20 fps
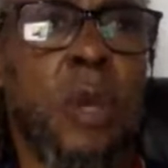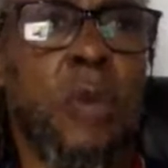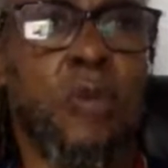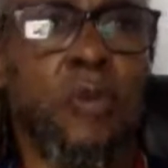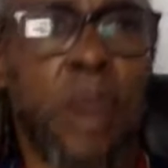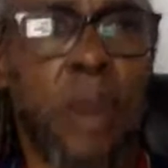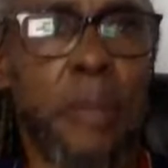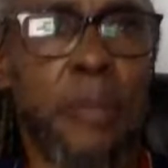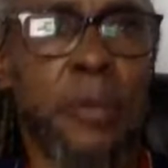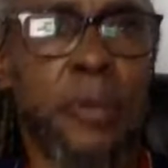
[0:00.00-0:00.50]

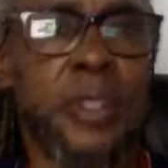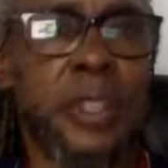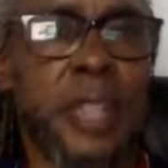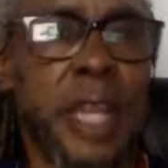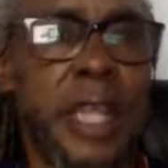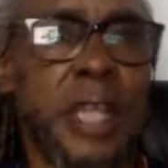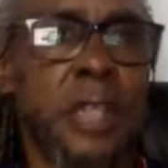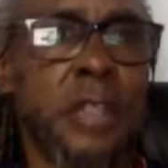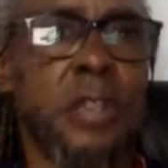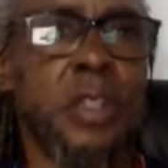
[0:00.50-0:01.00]

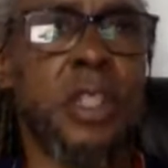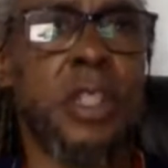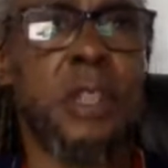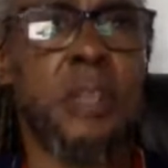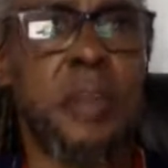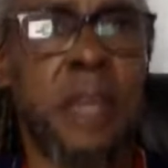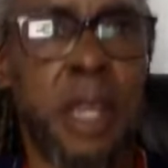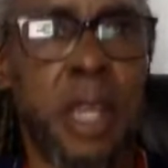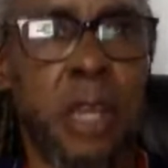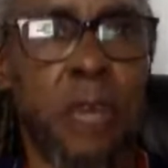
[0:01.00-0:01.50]
represent the
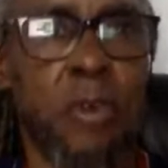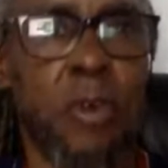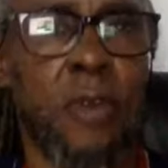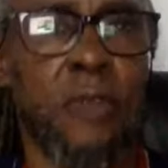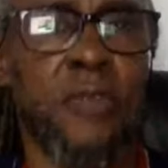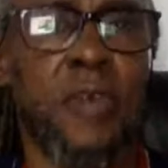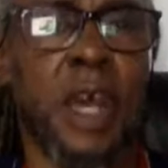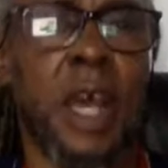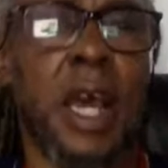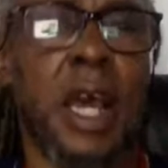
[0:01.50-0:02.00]
Speaker
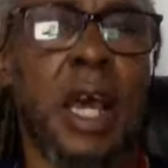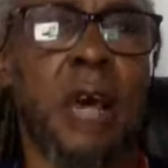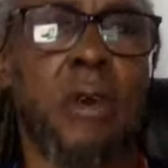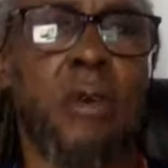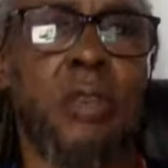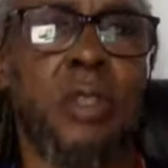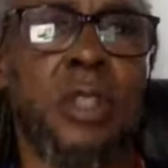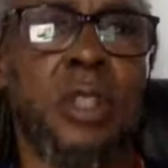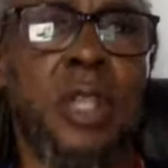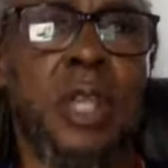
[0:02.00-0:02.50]
of the
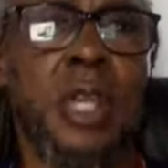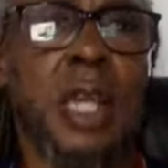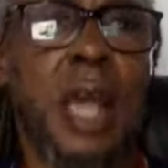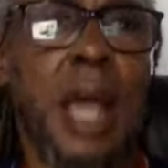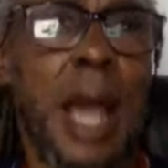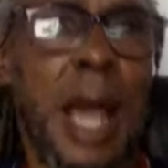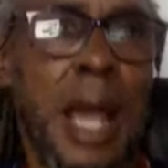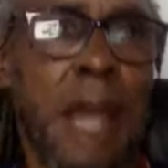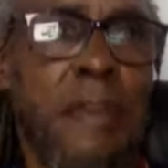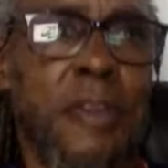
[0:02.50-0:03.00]
House
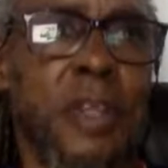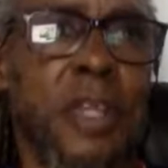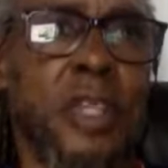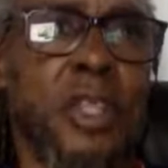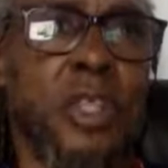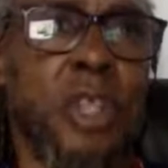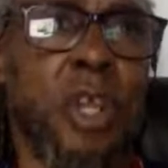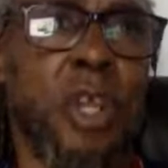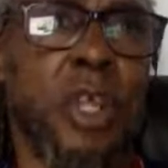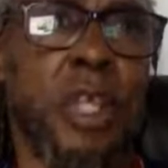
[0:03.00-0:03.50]
and the
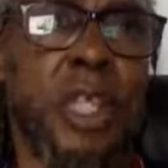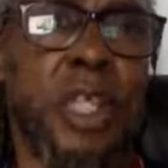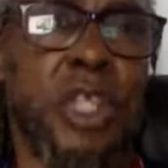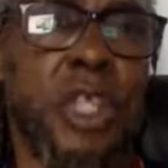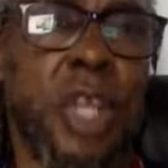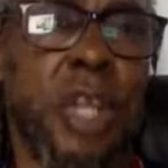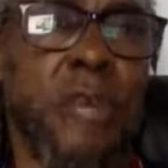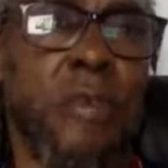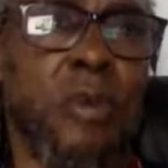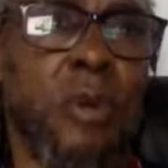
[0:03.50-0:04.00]
Attorney
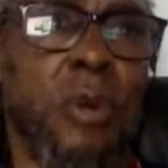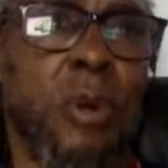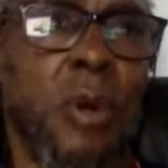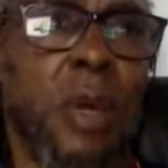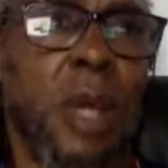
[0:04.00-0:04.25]
General.